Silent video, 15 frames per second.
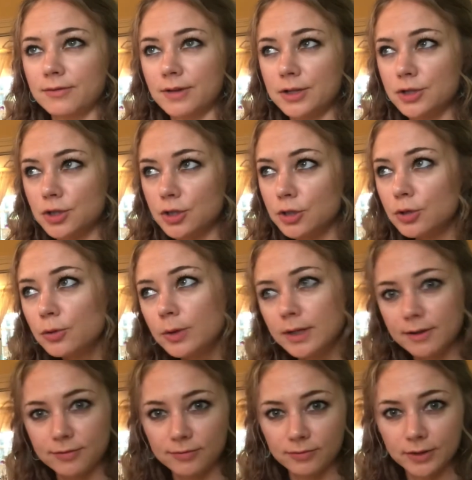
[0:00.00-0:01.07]

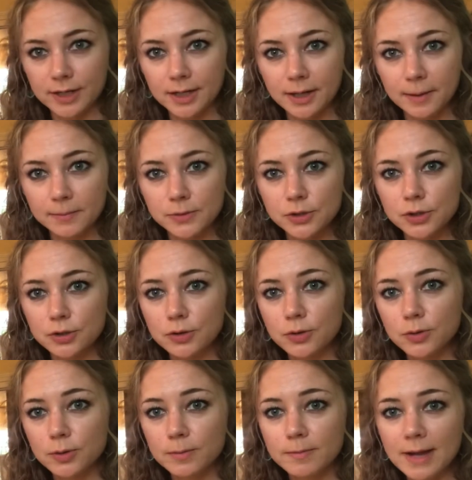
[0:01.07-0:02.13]
intuitive freedom
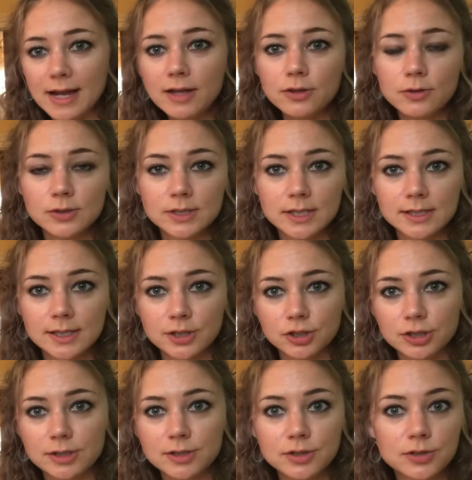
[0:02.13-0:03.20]
to make those
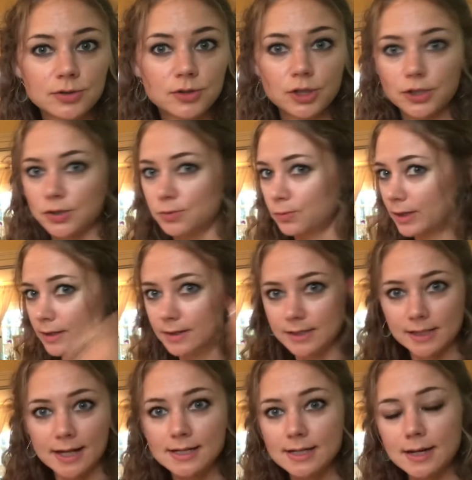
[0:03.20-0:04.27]
decisions just when
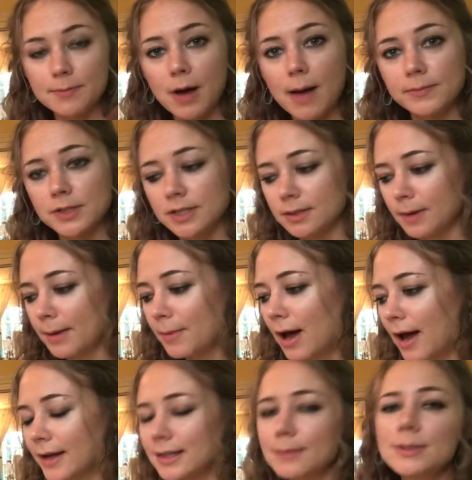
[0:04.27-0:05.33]
this idea popped into my mind.